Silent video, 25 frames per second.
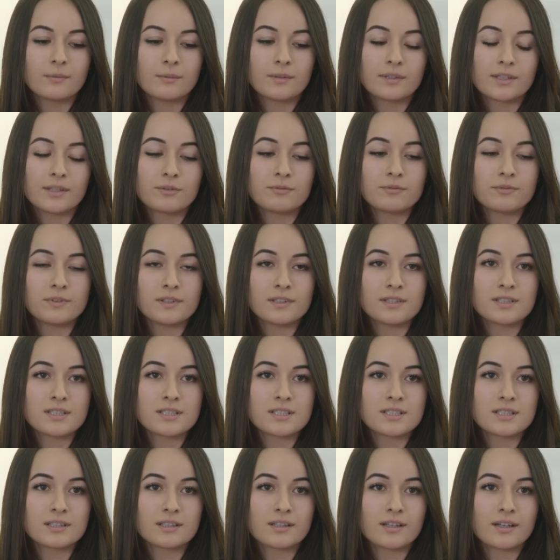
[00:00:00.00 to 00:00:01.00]
When I'm
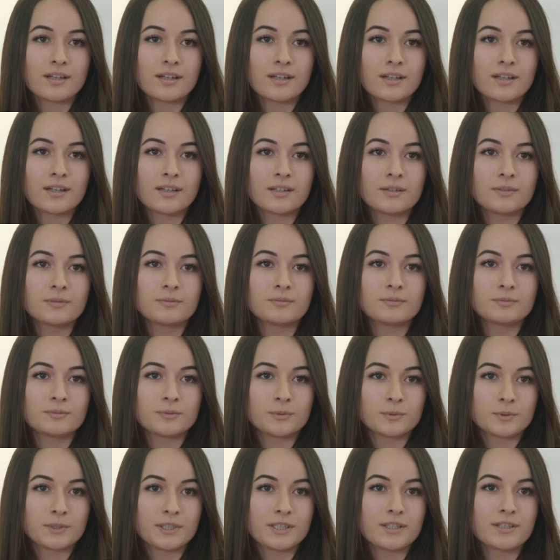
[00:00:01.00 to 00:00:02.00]
finished, I
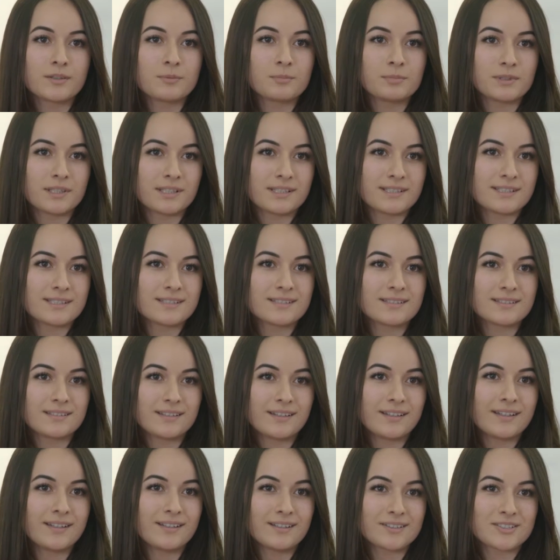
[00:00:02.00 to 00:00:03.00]
will get a place.
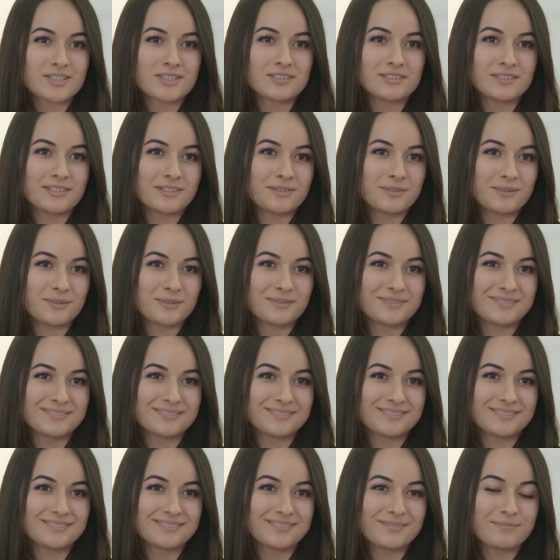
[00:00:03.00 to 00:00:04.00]
I actually do,
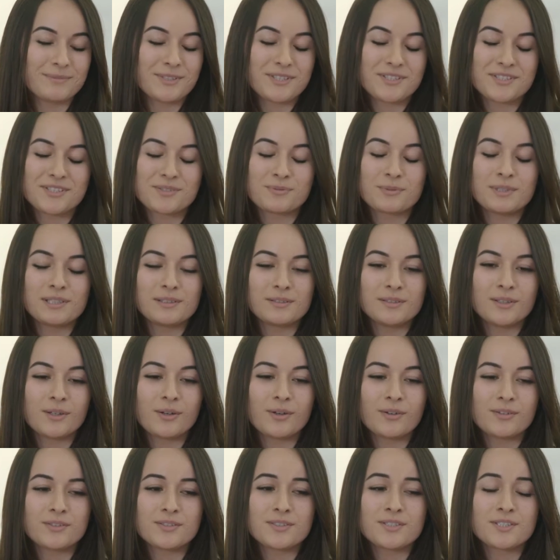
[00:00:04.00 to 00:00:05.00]
because we
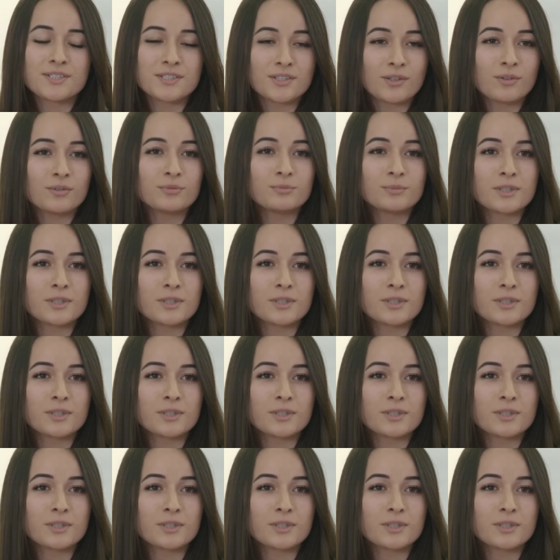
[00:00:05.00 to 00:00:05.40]
learn so